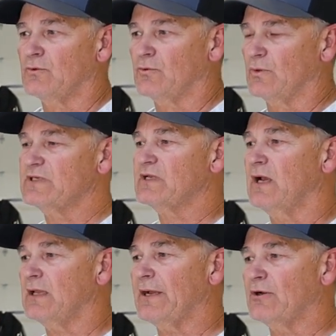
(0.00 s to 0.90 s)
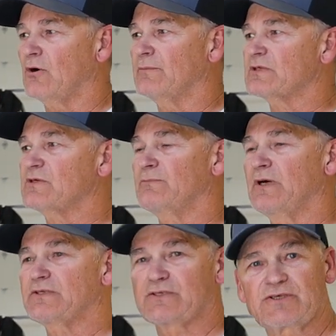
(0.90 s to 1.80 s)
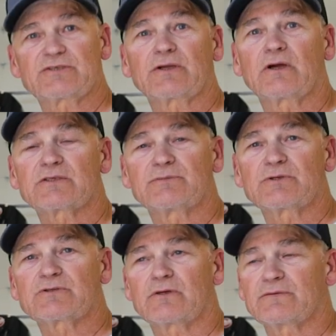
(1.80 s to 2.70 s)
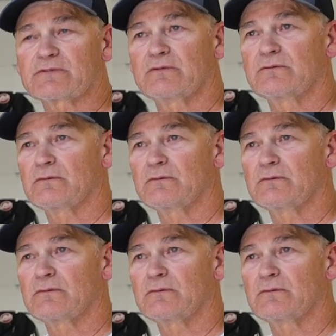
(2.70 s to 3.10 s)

The reason I like Garmin so much is just the customer service.